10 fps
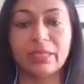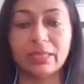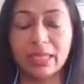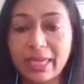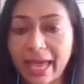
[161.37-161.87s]
the
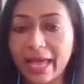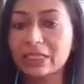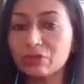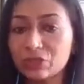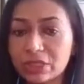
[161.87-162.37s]
gas
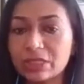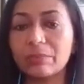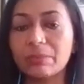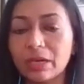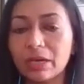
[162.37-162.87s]
which is
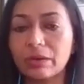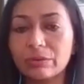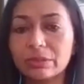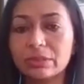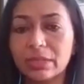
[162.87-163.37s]
coming
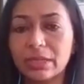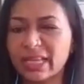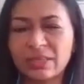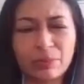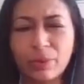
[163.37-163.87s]
out
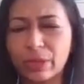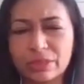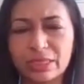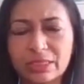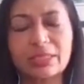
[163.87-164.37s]
as a
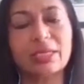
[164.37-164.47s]
pollutant,